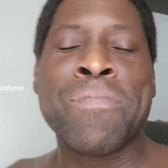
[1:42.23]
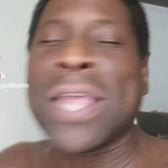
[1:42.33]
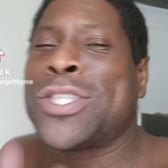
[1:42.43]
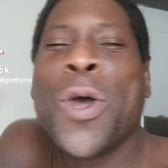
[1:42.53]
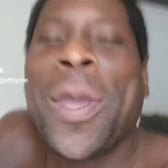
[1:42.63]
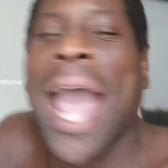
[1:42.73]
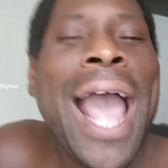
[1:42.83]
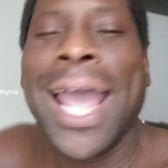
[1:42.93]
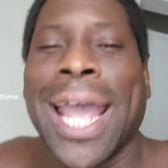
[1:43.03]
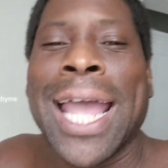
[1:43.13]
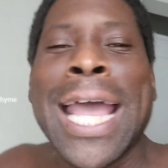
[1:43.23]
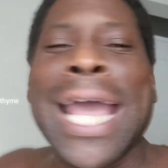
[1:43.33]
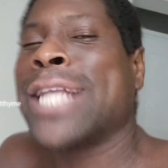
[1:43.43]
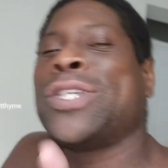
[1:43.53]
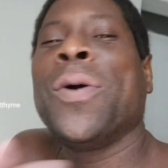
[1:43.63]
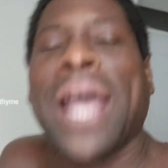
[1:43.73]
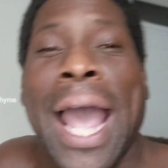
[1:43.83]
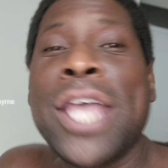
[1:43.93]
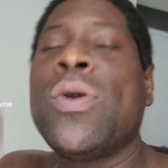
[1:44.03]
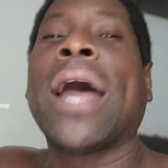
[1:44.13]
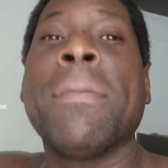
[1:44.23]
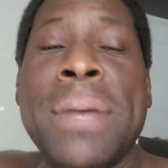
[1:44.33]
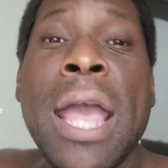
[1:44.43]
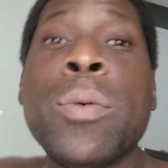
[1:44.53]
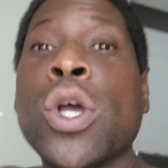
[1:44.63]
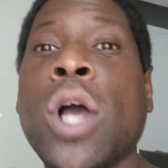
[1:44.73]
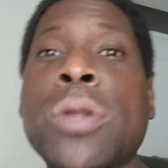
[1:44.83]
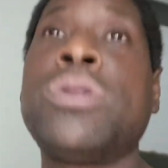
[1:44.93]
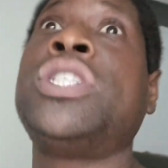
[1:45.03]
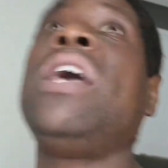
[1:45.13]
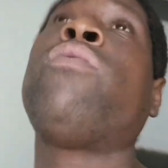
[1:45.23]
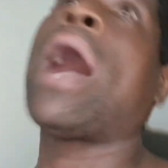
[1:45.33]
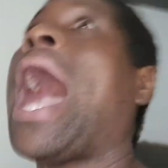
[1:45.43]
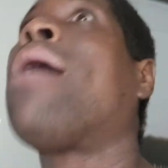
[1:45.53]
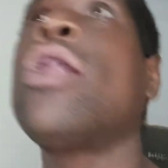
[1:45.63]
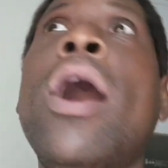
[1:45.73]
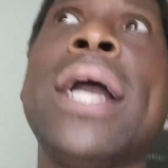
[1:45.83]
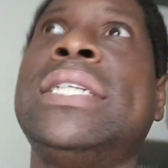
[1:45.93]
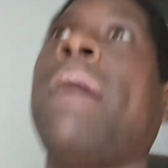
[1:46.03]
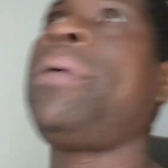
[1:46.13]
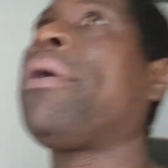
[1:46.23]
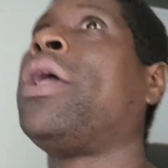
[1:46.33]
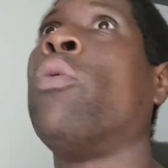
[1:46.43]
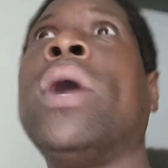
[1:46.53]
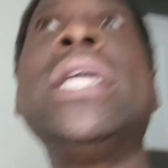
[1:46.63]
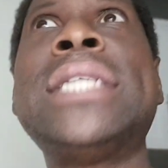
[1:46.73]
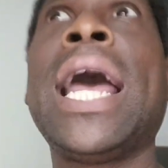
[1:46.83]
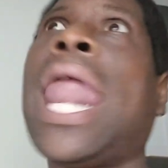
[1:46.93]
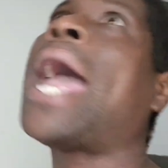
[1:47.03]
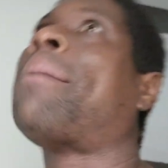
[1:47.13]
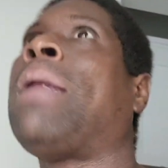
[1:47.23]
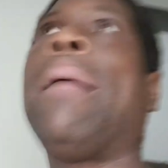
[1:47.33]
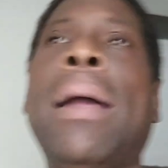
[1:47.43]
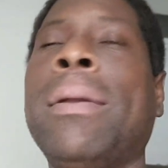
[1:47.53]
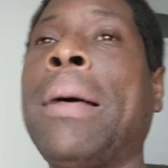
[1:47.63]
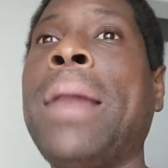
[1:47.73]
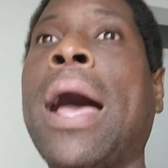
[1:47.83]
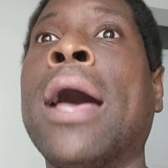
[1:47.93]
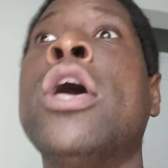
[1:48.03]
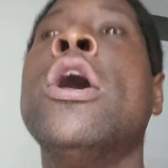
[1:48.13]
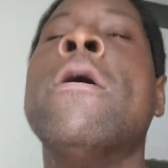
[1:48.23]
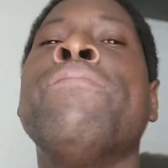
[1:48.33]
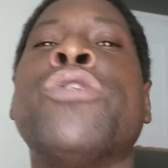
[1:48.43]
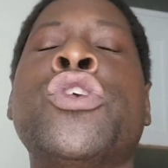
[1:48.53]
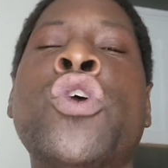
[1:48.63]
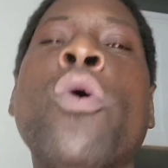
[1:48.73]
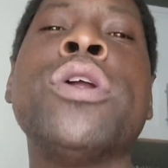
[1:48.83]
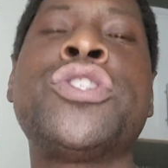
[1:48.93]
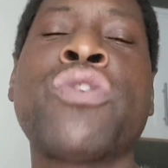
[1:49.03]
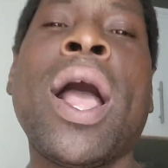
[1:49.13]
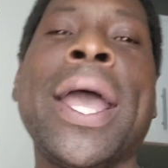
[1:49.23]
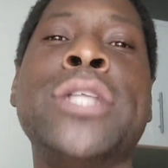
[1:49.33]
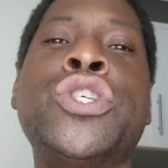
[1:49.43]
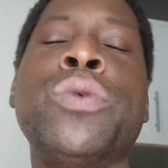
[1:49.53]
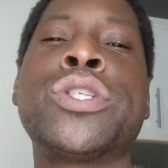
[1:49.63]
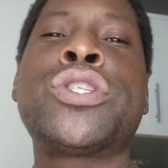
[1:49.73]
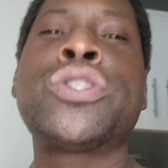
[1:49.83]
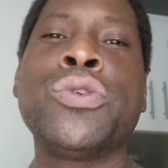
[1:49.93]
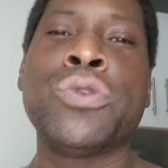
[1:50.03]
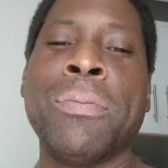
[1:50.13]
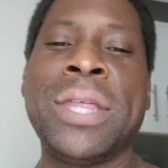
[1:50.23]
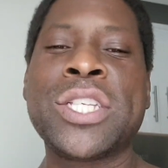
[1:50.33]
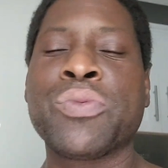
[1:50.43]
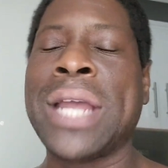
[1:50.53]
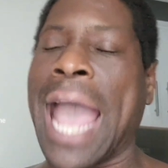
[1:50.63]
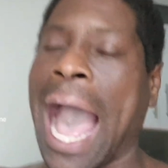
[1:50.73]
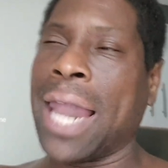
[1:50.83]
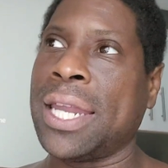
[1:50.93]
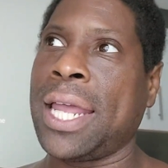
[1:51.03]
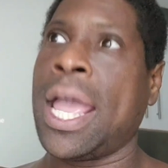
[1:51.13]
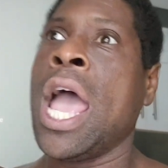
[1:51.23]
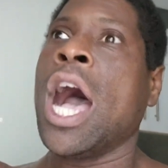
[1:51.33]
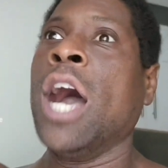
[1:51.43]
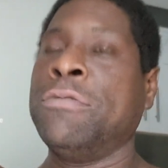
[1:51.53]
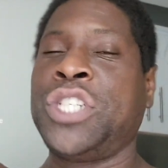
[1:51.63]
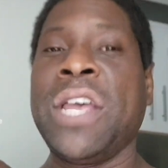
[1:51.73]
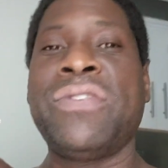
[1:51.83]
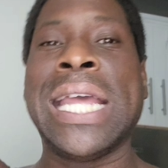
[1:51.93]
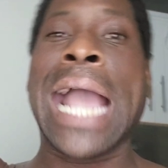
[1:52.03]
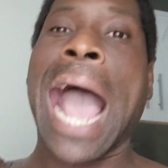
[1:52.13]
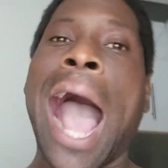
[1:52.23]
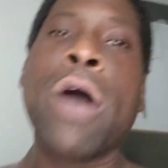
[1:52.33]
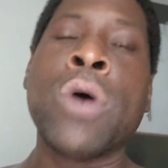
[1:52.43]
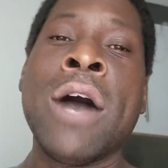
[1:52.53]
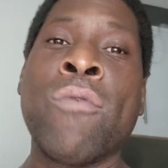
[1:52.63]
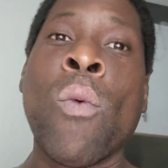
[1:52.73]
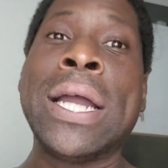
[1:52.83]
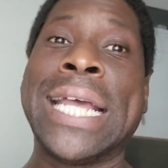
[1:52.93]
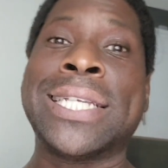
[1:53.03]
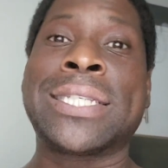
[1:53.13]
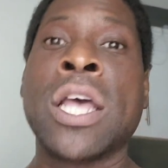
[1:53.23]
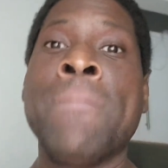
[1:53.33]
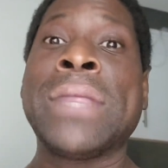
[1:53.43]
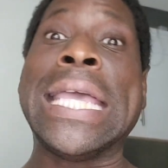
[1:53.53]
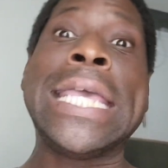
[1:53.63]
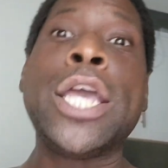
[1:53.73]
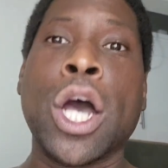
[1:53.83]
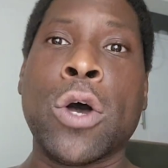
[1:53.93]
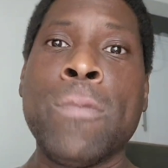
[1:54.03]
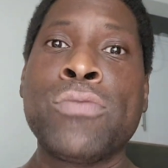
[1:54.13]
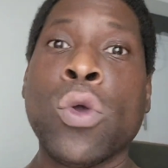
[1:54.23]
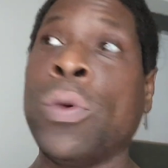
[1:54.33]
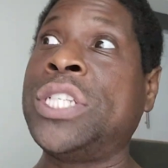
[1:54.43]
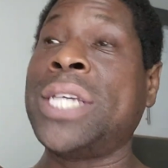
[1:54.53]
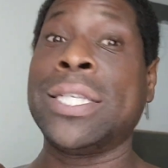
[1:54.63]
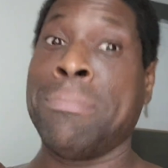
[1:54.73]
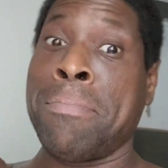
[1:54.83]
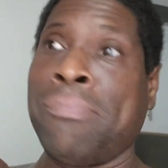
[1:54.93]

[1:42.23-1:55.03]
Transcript: It's okay. It's okay. You got to be able to go through the shift. Well, how long is that period? What is that like? Blah, blah, blah, blah. You're trying to assume this reality of shifting out of what is ego, which is